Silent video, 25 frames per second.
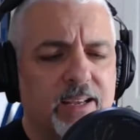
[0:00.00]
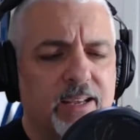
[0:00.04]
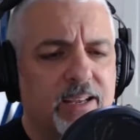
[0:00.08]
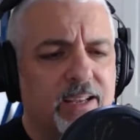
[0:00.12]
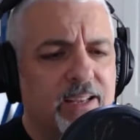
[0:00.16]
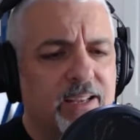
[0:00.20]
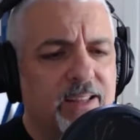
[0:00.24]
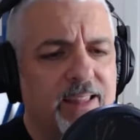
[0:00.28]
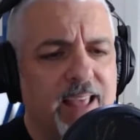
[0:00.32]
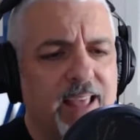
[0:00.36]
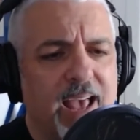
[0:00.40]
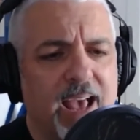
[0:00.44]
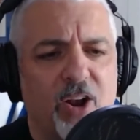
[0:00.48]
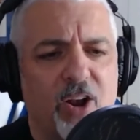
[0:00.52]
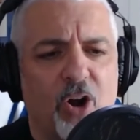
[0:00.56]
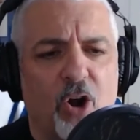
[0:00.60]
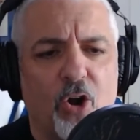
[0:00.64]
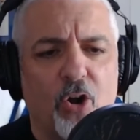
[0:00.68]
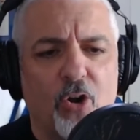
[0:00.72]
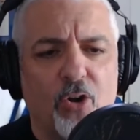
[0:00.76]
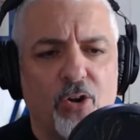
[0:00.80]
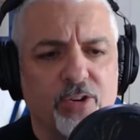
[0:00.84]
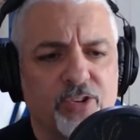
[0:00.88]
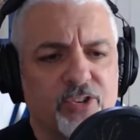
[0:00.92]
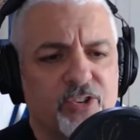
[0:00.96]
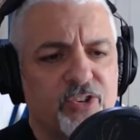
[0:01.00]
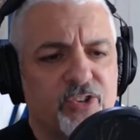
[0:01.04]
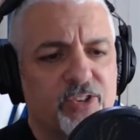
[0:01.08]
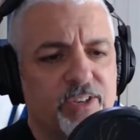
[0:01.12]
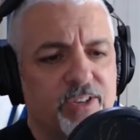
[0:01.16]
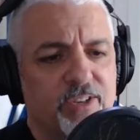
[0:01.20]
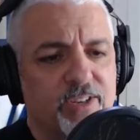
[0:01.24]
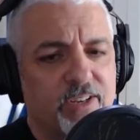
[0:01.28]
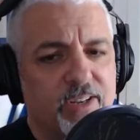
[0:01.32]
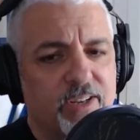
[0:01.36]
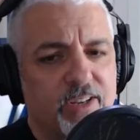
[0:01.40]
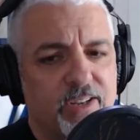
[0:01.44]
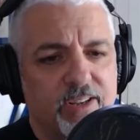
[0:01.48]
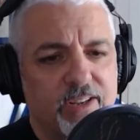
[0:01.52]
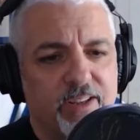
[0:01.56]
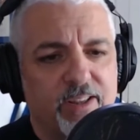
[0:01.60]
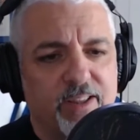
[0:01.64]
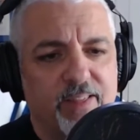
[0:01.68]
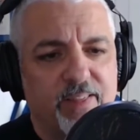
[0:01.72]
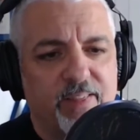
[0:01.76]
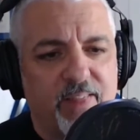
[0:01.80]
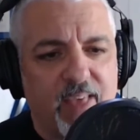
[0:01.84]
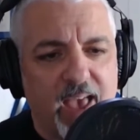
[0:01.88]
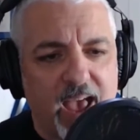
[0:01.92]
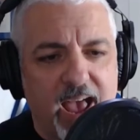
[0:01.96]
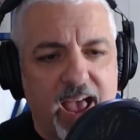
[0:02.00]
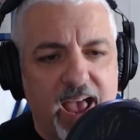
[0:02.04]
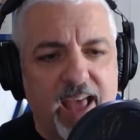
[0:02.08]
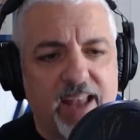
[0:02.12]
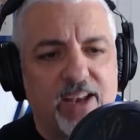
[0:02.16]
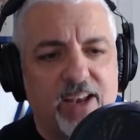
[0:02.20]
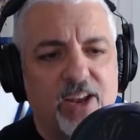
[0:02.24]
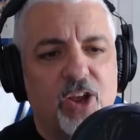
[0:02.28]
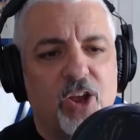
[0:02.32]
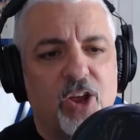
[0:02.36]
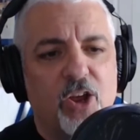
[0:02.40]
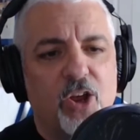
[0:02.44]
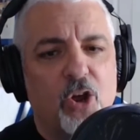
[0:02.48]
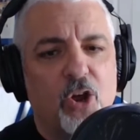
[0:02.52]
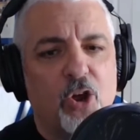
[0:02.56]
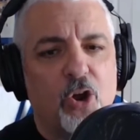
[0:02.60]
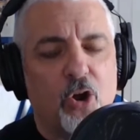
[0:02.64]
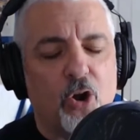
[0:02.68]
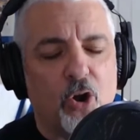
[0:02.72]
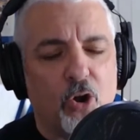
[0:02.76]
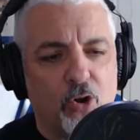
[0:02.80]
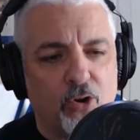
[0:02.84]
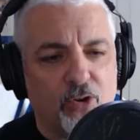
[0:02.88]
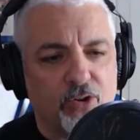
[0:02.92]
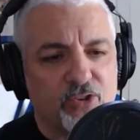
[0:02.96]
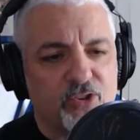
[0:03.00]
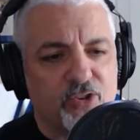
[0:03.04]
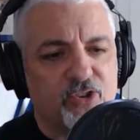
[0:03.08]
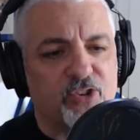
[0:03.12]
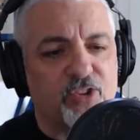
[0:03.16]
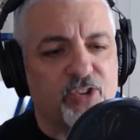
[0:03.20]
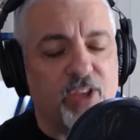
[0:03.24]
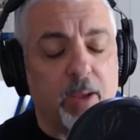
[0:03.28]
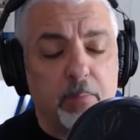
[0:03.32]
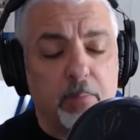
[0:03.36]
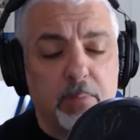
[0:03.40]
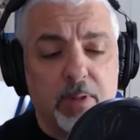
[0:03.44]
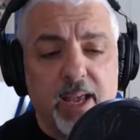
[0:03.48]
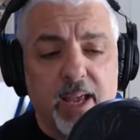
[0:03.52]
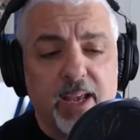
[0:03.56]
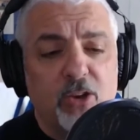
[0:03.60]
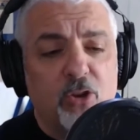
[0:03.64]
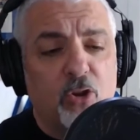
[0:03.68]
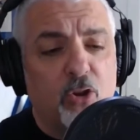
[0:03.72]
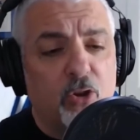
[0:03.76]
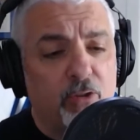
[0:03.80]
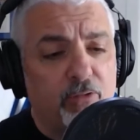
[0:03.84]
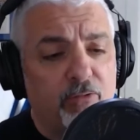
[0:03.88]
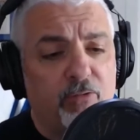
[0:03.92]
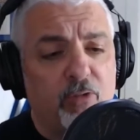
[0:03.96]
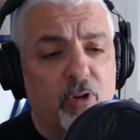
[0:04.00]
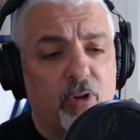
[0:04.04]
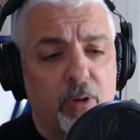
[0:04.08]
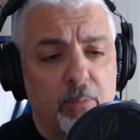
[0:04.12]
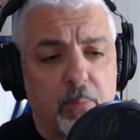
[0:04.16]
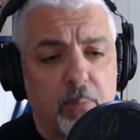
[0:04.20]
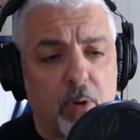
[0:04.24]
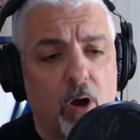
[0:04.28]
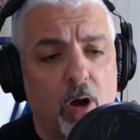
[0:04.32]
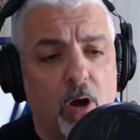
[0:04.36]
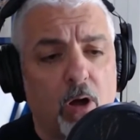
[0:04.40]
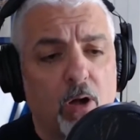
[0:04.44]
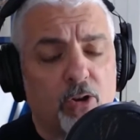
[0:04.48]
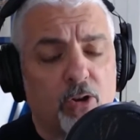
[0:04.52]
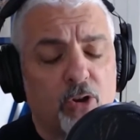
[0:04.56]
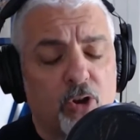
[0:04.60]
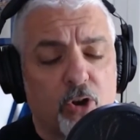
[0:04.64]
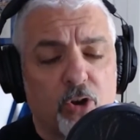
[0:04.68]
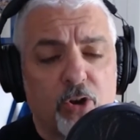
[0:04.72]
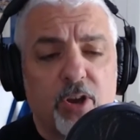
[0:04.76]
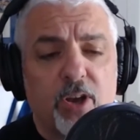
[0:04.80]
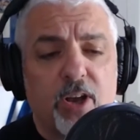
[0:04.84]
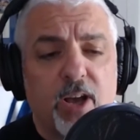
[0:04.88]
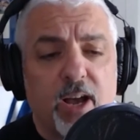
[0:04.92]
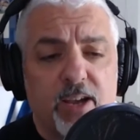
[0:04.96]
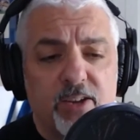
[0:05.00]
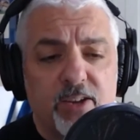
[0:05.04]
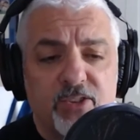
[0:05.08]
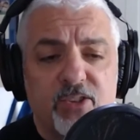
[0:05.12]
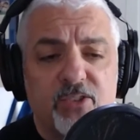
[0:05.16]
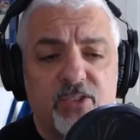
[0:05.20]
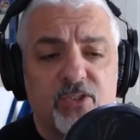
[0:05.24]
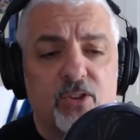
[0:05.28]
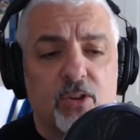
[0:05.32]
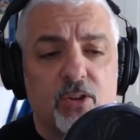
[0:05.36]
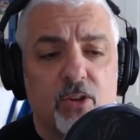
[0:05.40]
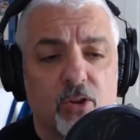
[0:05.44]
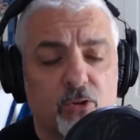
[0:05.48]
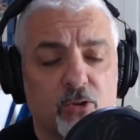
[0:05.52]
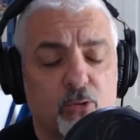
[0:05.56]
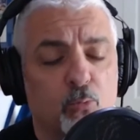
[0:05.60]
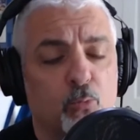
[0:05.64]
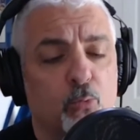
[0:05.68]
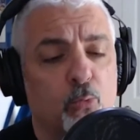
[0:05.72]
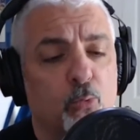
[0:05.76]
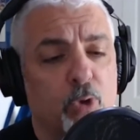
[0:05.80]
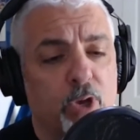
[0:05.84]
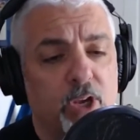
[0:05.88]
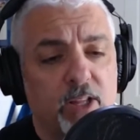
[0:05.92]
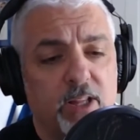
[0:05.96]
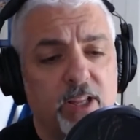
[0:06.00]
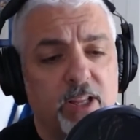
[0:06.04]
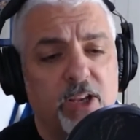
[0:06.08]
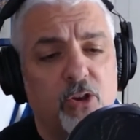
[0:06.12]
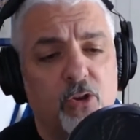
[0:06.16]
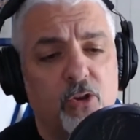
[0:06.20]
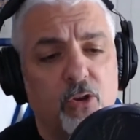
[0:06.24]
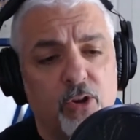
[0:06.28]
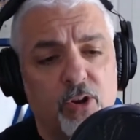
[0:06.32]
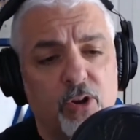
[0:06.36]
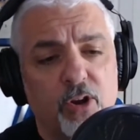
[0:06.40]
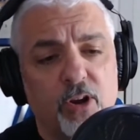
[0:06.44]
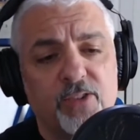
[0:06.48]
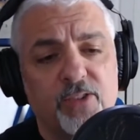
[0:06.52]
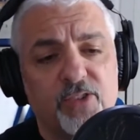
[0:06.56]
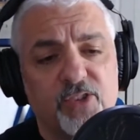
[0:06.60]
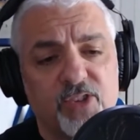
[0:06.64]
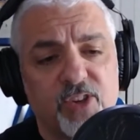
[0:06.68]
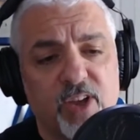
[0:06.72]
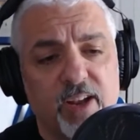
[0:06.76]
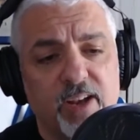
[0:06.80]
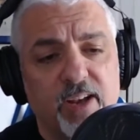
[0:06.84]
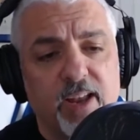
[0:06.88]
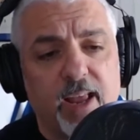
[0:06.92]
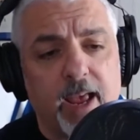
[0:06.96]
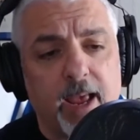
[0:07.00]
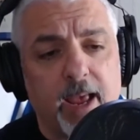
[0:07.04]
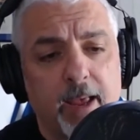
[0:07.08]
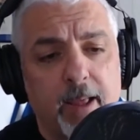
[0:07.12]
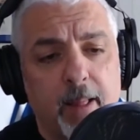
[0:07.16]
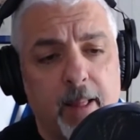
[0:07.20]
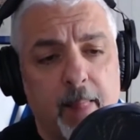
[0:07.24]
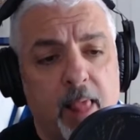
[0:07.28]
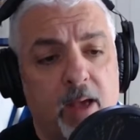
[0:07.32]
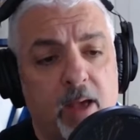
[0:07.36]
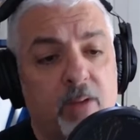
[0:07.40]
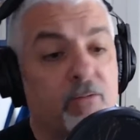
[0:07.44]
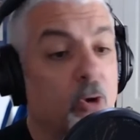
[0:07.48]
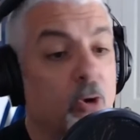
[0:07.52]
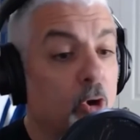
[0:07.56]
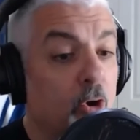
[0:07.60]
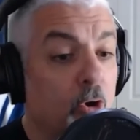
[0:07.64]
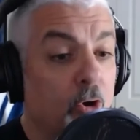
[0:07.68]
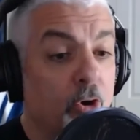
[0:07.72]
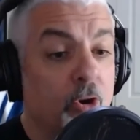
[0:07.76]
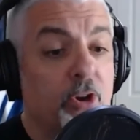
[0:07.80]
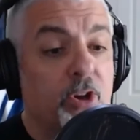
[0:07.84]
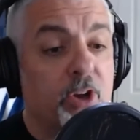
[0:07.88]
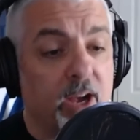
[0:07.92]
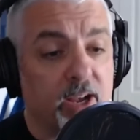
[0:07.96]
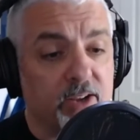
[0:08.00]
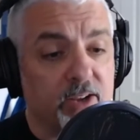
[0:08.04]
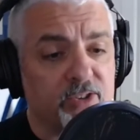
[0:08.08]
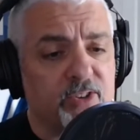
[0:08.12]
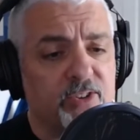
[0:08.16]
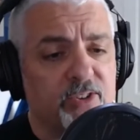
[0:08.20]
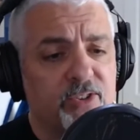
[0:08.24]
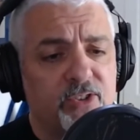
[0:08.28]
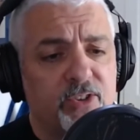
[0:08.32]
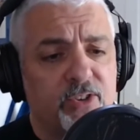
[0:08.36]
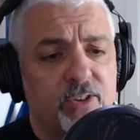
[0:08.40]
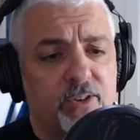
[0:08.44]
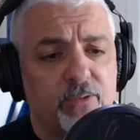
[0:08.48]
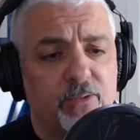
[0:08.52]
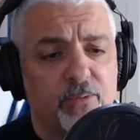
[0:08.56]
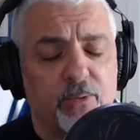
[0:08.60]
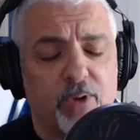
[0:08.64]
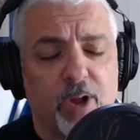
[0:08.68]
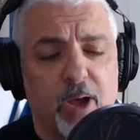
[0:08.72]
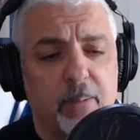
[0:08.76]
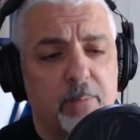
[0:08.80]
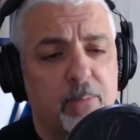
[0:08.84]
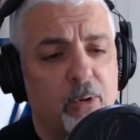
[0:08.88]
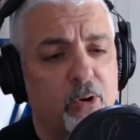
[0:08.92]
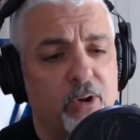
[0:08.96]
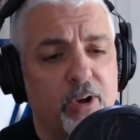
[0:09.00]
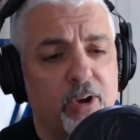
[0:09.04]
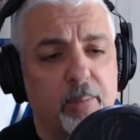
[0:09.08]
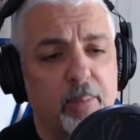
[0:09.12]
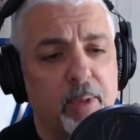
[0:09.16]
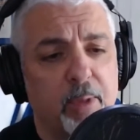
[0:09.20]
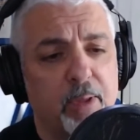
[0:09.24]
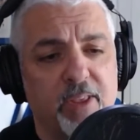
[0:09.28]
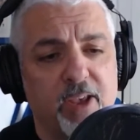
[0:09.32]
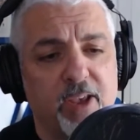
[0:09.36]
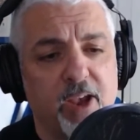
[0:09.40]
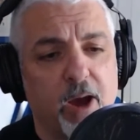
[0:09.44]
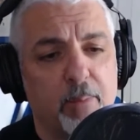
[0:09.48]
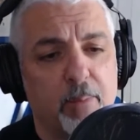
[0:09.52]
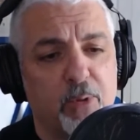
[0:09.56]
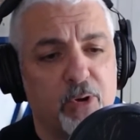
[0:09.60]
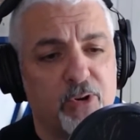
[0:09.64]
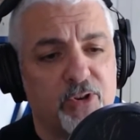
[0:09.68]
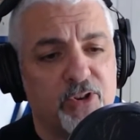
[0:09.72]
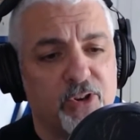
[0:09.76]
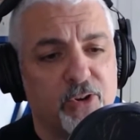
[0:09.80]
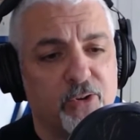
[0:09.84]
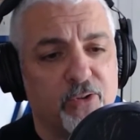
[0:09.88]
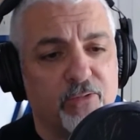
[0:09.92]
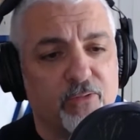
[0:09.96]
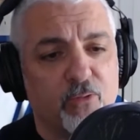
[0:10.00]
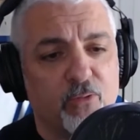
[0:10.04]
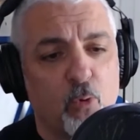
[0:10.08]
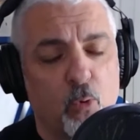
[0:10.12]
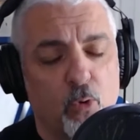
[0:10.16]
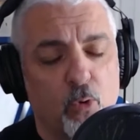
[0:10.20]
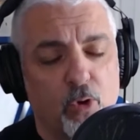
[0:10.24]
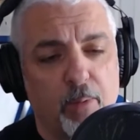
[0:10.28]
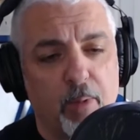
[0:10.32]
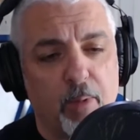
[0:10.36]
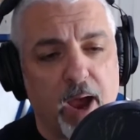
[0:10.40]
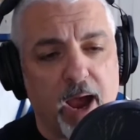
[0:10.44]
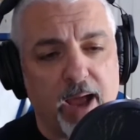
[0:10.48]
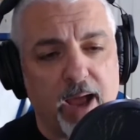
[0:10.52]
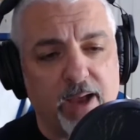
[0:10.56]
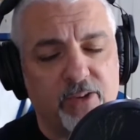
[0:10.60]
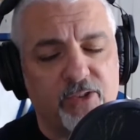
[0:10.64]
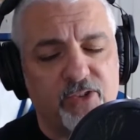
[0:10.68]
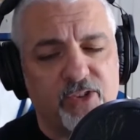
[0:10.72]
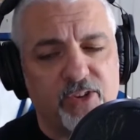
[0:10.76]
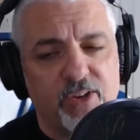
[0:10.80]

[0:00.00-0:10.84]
that hurts. That hurts. They played good football. Kirk Cousins looked really good on Sunday. For Kirk Cousins, we're not putting him in the upper tier of quarterbacks,